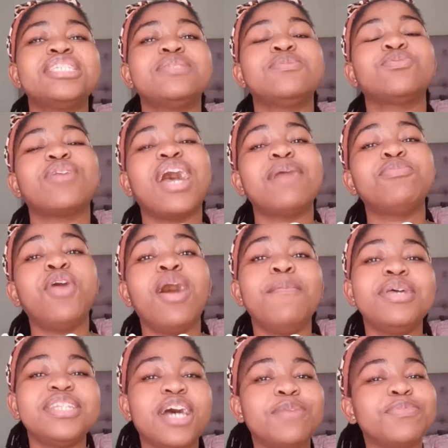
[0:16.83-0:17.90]
subscribe,
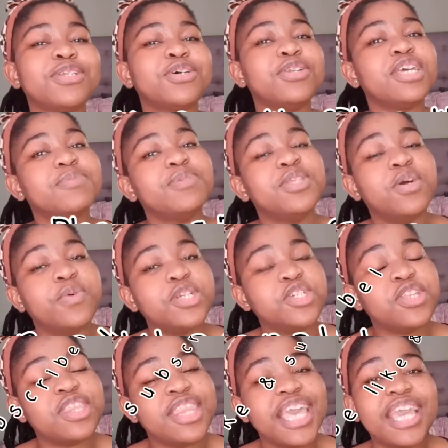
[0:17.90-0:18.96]
comment down below, let me know
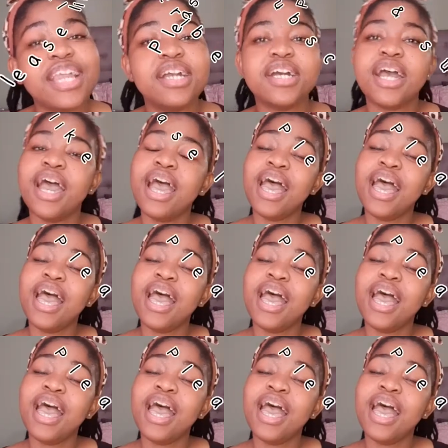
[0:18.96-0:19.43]
what you think.